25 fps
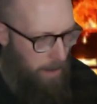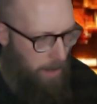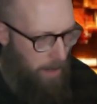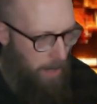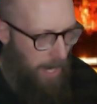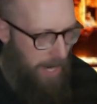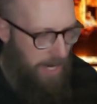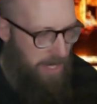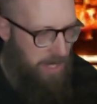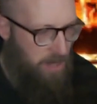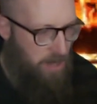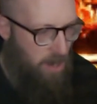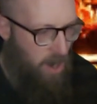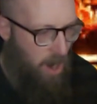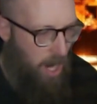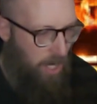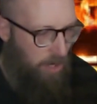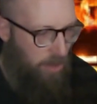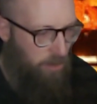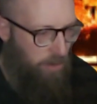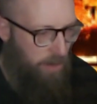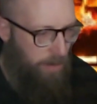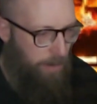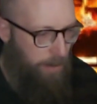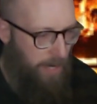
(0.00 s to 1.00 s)
I
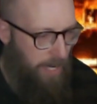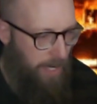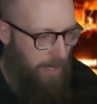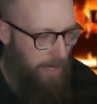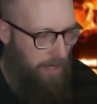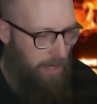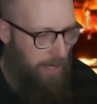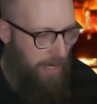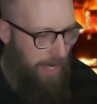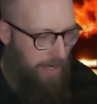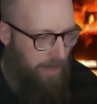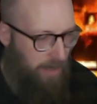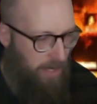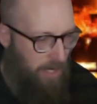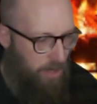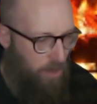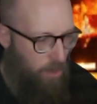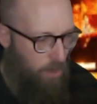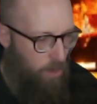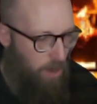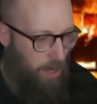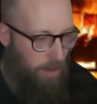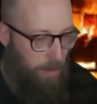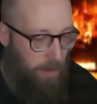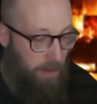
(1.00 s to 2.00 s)
knocked repeatedly at the
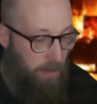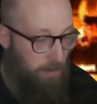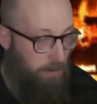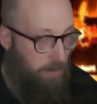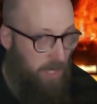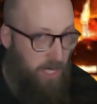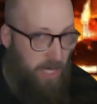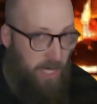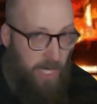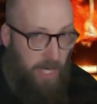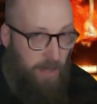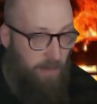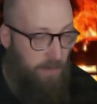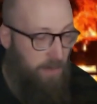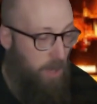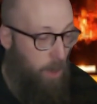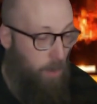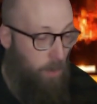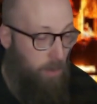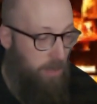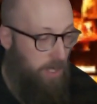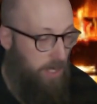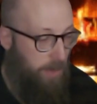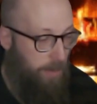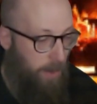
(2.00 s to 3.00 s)
door, but received no
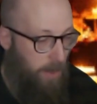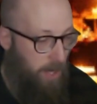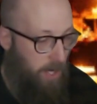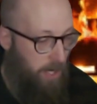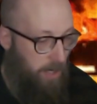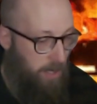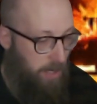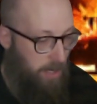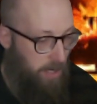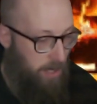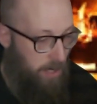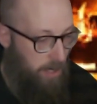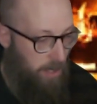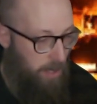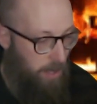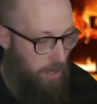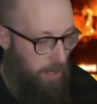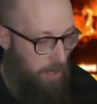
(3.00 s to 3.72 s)
response.